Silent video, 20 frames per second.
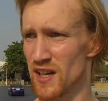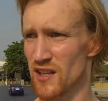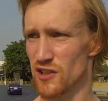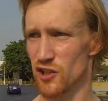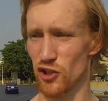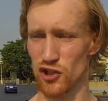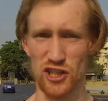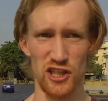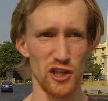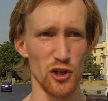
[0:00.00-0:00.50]
So
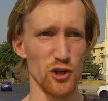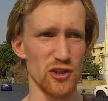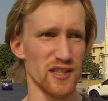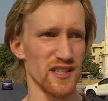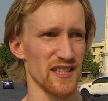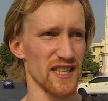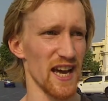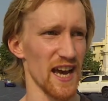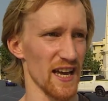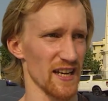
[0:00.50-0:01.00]
she uses
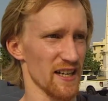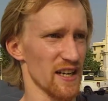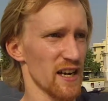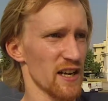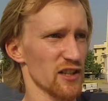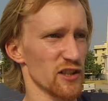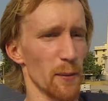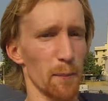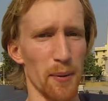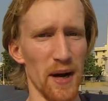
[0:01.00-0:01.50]
that
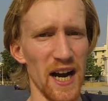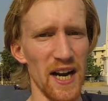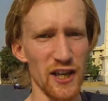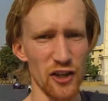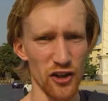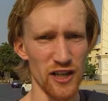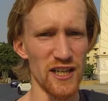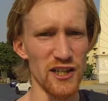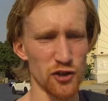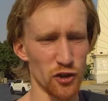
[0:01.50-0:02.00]
to buy your
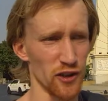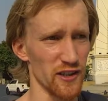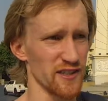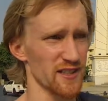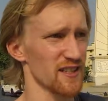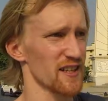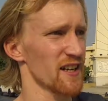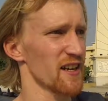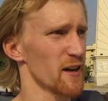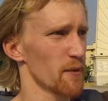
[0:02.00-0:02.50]
interest
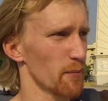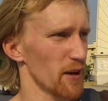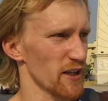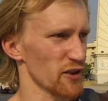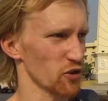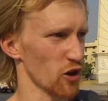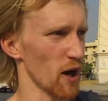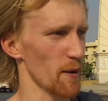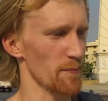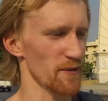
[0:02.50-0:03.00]
by
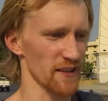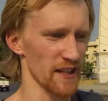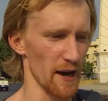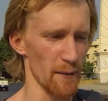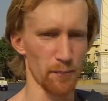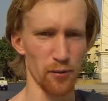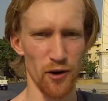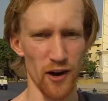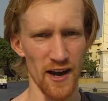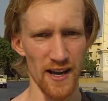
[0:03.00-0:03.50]
dropping that
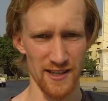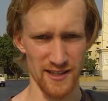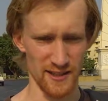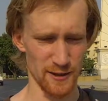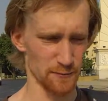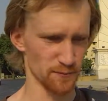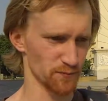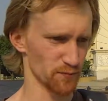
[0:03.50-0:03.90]
price.